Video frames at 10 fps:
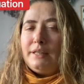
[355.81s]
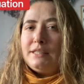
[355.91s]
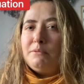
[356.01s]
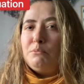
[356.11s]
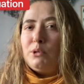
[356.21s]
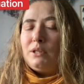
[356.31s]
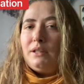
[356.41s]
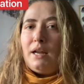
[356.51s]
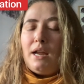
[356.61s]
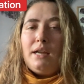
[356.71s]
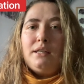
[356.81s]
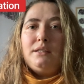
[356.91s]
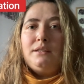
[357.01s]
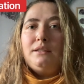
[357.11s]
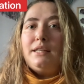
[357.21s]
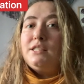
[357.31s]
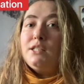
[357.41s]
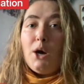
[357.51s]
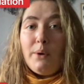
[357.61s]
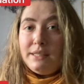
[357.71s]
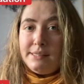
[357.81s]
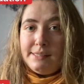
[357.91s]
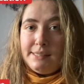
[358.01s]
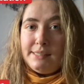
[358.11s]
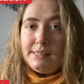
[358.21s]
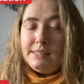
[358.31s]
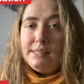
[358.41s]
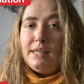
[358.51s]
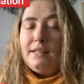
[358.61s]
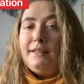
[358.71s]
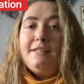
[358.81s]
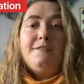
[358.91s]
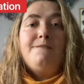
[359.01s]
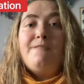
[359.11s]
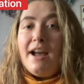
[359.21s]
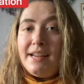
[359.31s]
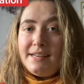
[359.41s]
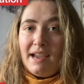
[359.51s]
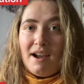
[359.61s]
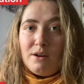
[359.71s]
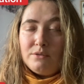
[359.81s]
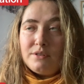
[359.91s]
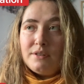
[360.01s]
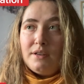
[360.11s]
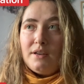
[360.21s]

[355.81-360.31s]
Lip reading: It's more like, let's go and see. Let's find out.